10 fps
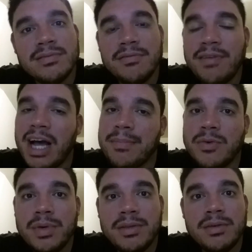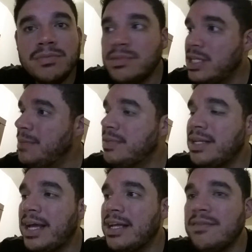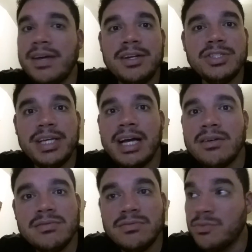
vibing with you. Keep the negative energy out.